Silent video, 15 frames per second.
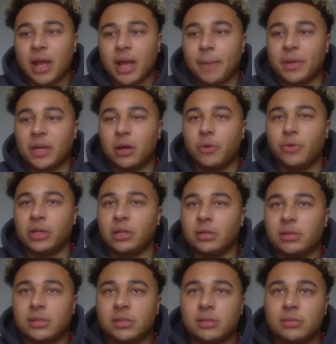I'd be going
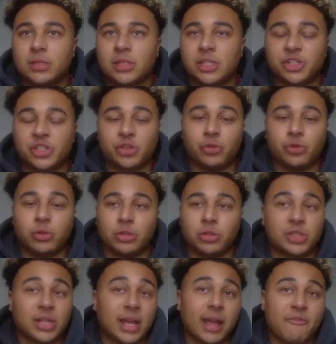to school
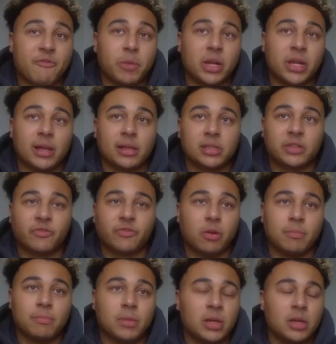just like everybody else
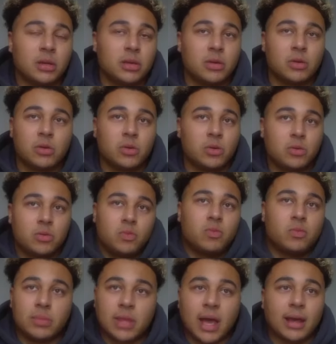from
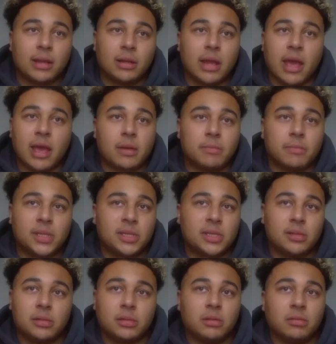9 a.m.
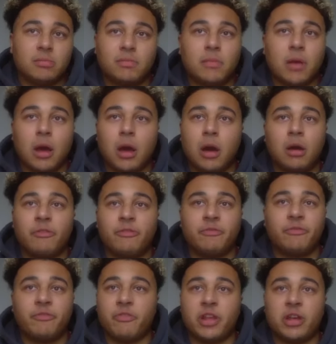till
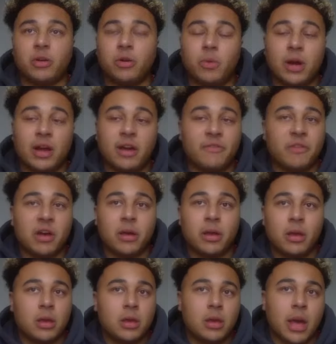3:30 or whatever.
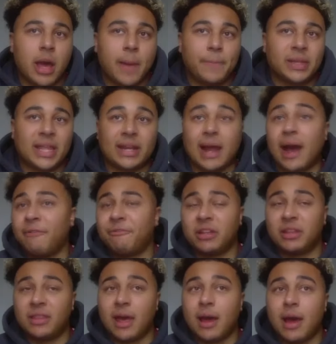But then after
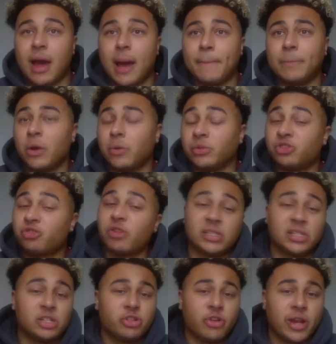that, I'm going straight
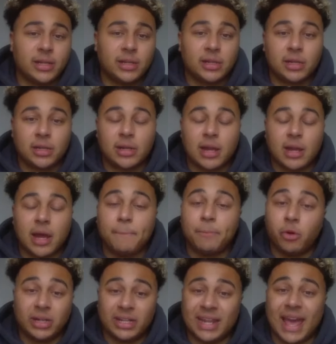to training and I'm
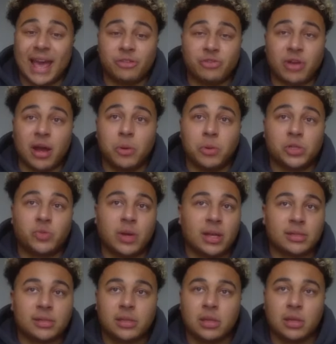putting in extra hours
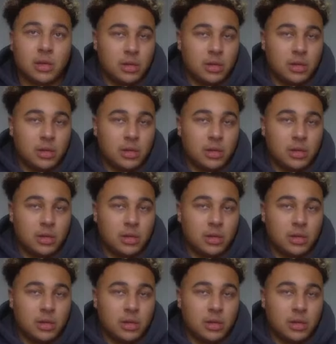whilst,